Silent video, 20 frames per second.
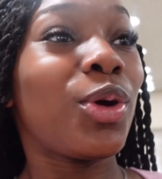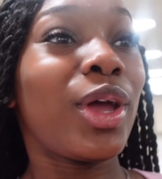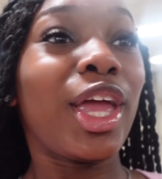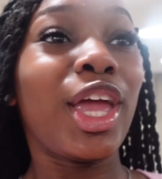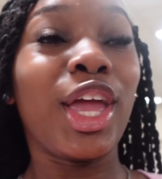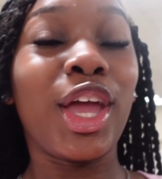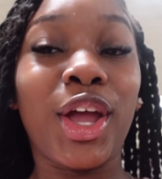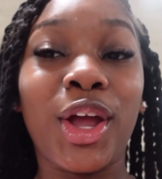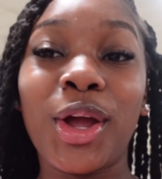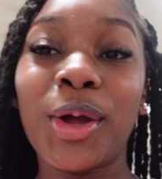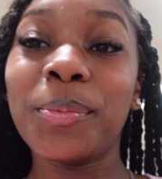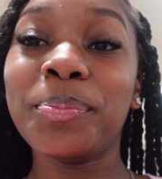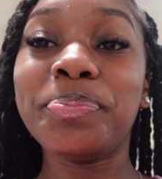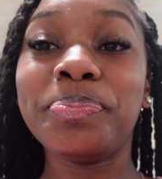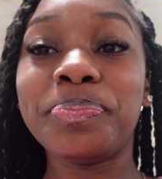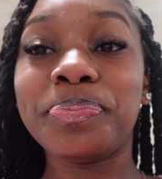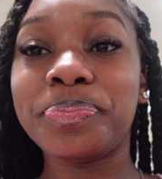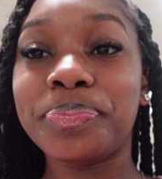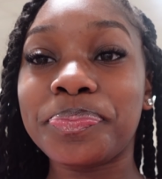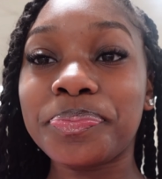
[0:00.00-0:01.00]
hear
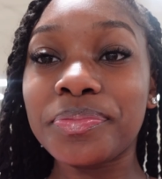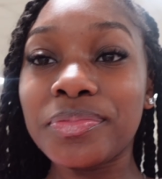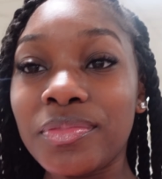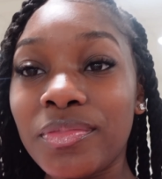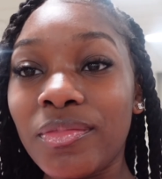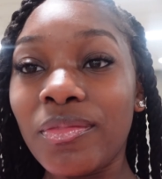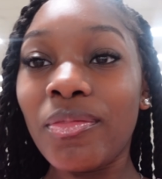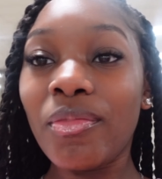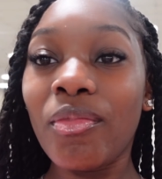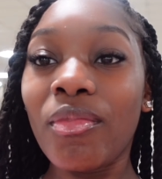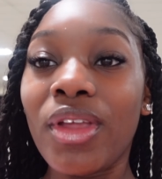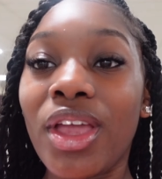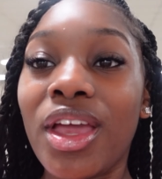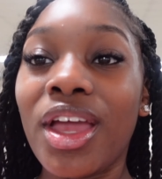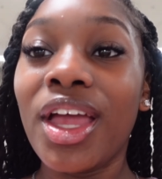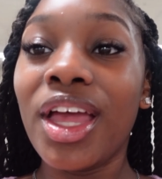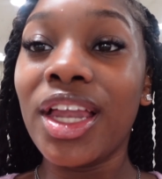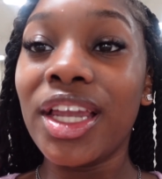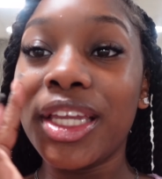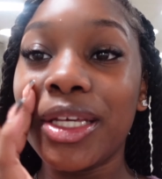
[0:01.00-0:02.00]

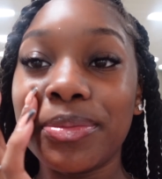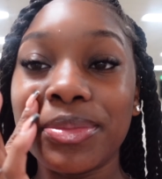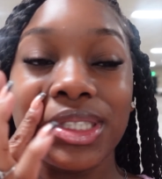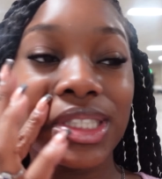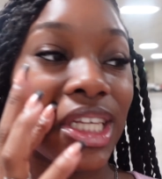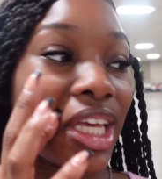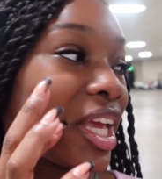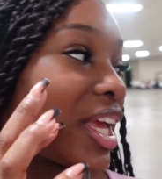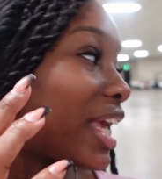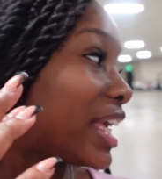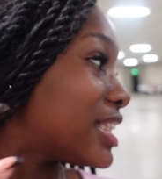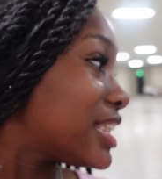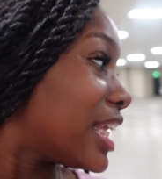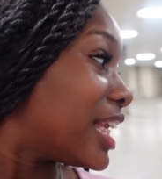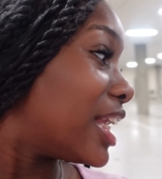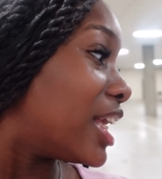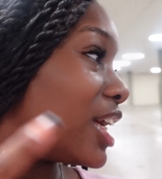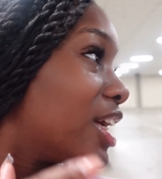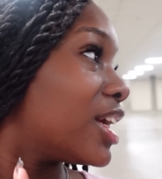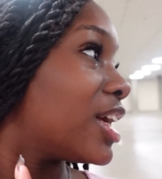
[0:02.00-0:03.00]
them sing. It's in
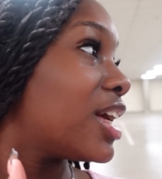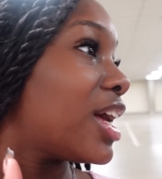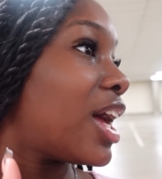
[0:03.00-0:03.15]
the,